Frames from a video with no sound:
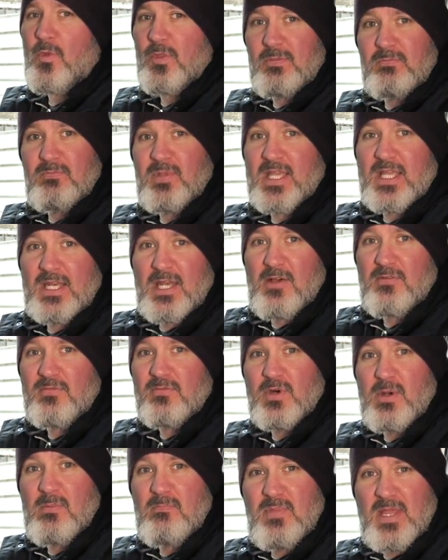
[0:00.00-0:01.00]
than big enough
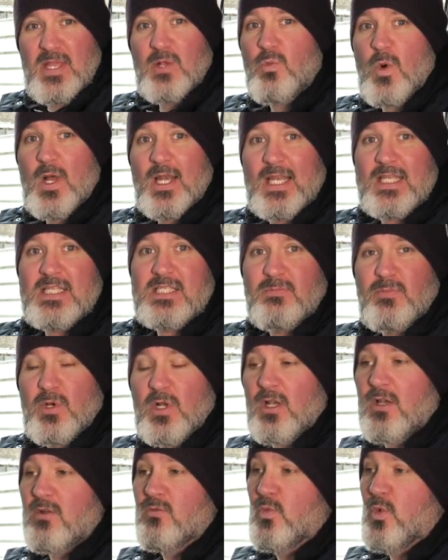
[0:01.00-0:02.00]
for a big 1 litre
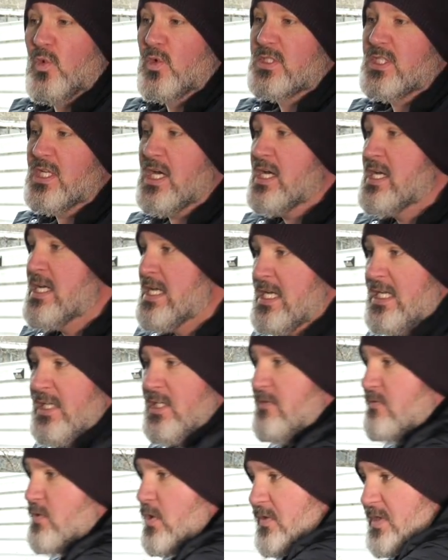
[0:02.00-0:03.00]
bottle of water.
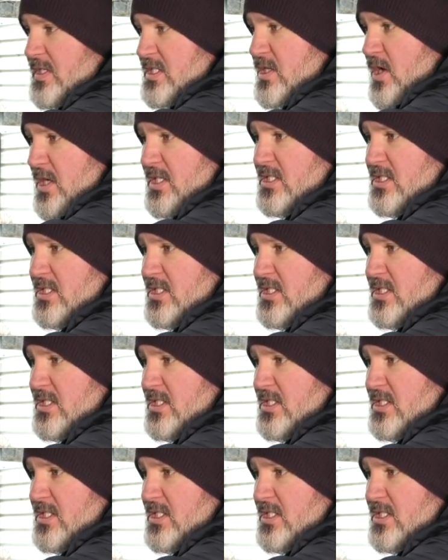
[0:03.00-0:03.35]
You've got this nice